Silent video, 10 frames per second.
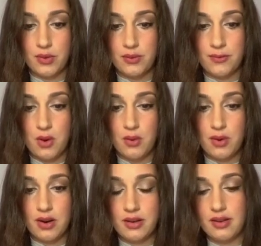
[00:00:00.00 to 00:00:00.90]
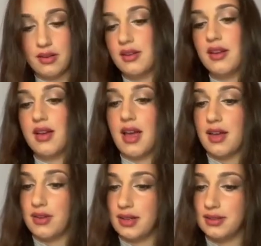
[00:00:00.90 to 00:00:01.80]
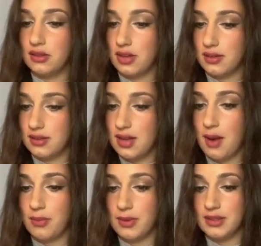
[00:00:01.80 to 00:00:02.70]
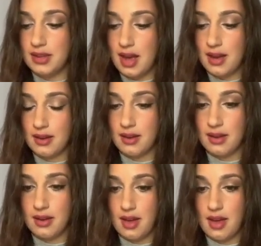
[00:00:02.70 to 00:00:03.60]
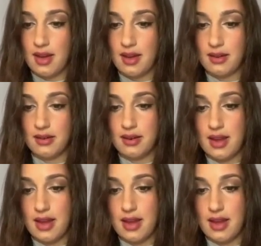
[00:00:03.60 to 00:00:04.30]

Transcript: move forward, and then I just look at the top of my stack and